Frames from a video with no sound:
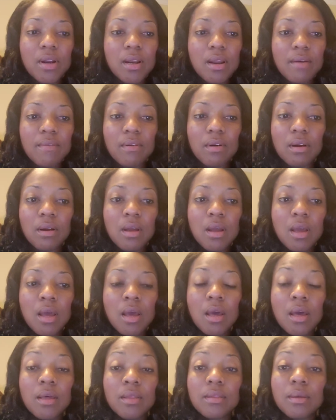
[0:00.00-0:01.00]
and ever.
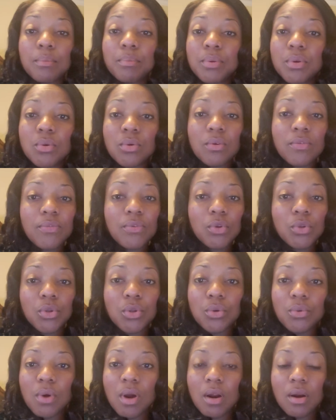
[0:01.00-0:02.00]
The beautiful
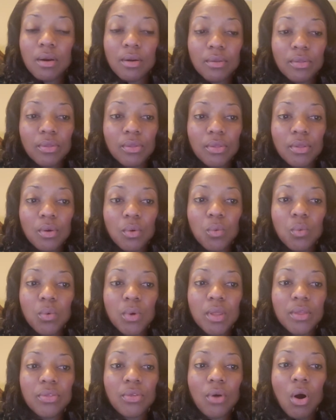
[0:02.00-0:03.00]
new earth
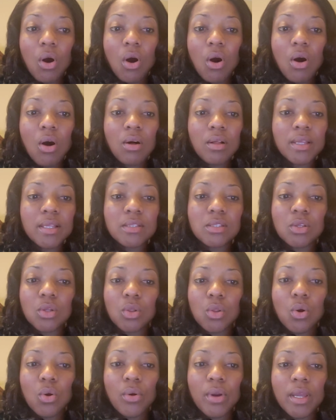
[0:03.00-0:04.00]
with all its
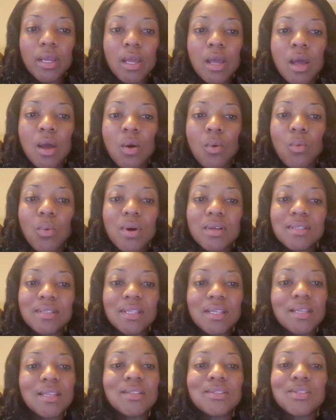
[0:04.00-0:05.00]
glory was
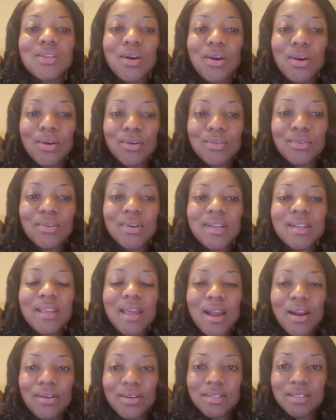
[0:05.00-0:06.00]
the eternal
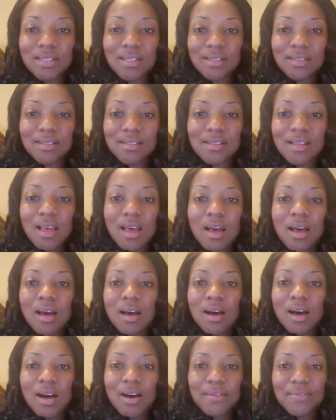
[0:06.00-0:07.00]
inheritance
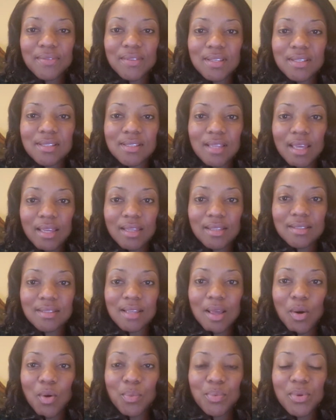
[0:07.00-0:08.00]
of the saints.
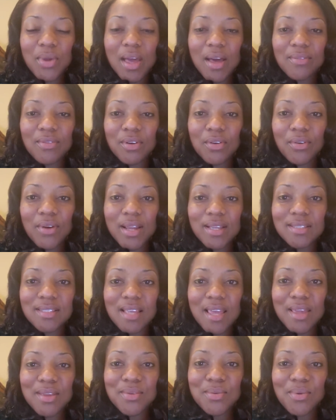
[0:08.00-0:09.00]
I hope you have a great
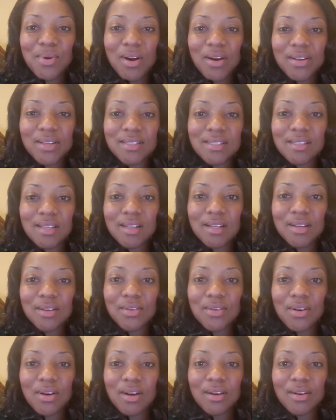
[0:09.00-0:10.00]
day. You are a son
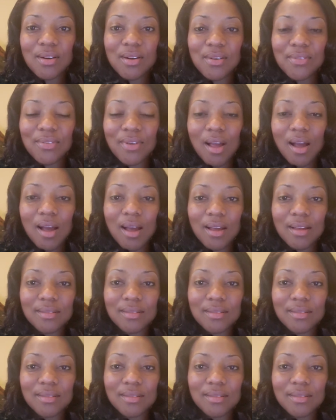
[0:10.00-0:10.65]
and daughter of God.